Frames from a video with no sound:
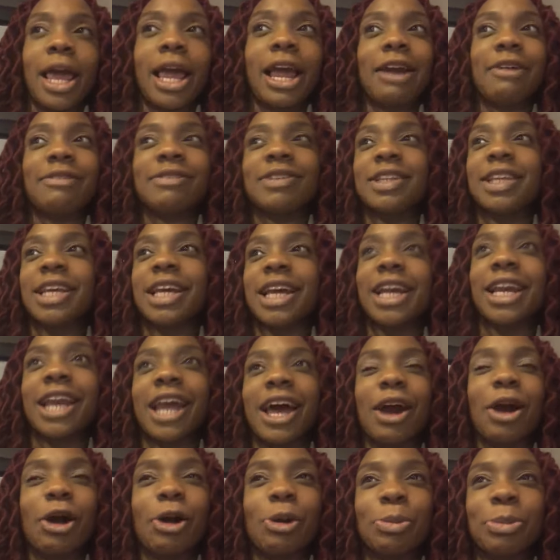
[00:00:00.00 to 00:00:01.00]
Everything
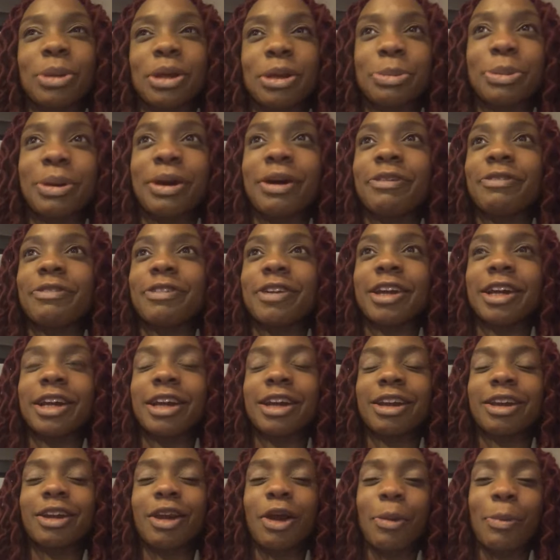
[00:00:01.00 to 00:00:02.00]
not gonna be perfect,
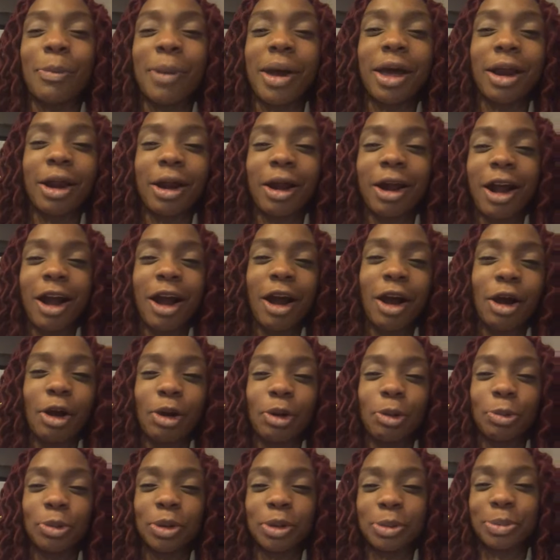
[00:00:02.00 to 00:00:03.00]
no matter
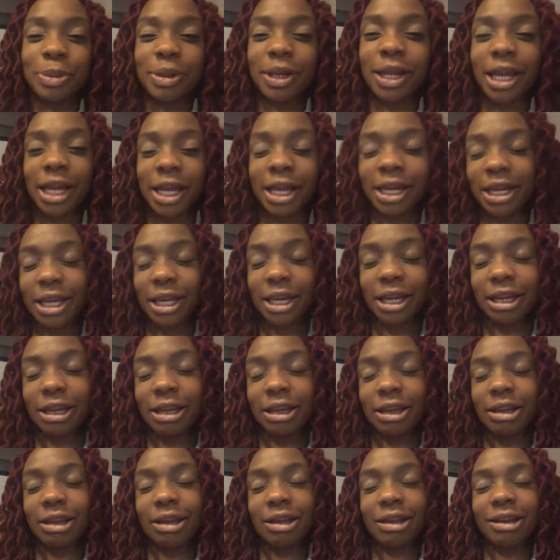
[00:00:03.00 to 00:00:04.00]
how we plan
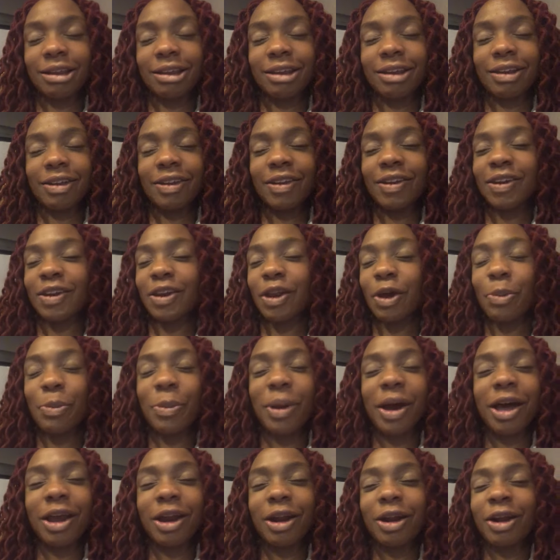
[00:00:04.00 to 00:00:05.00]
it, no
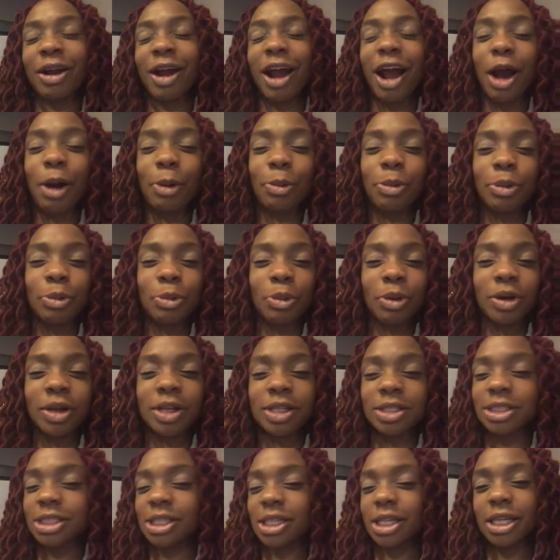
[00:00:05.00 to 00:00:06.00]
matter how we want
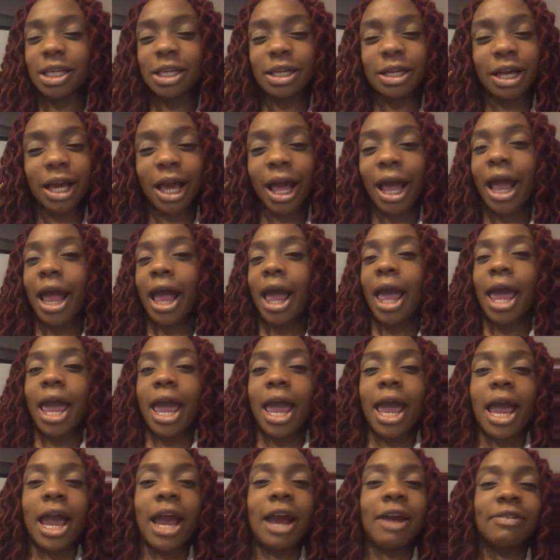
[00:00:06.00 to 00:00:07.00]
it to look.
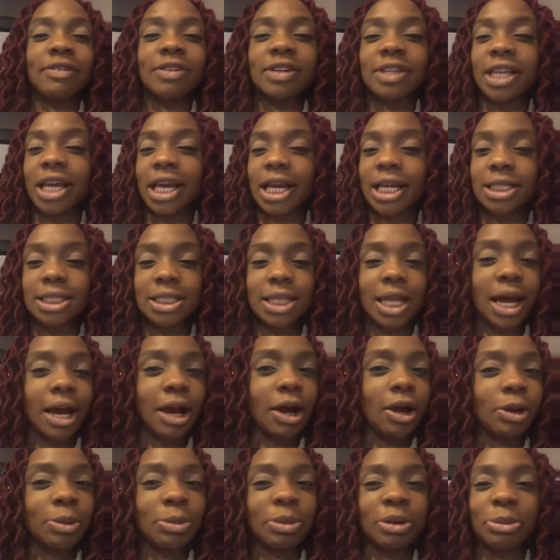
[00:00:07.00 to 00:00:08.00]
Everything is
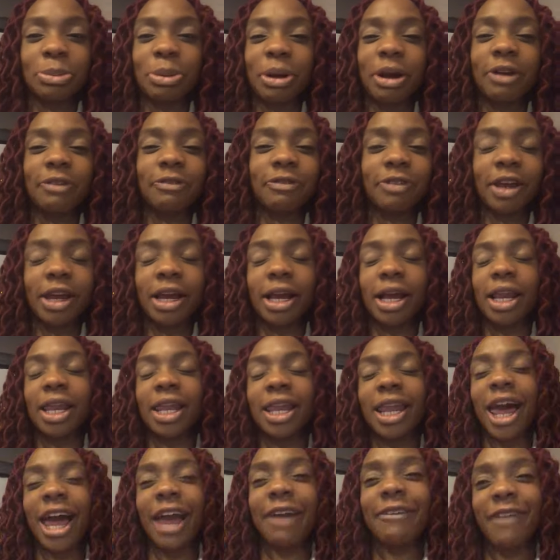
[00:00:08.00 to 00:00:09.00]
not gonna be perfect.
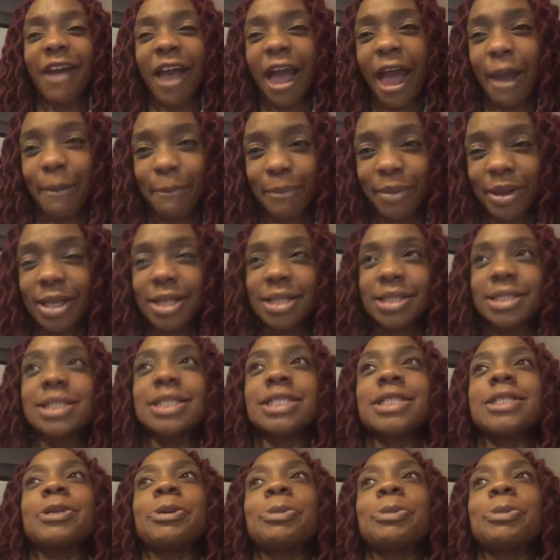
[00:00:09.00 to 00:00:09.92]
Life happens.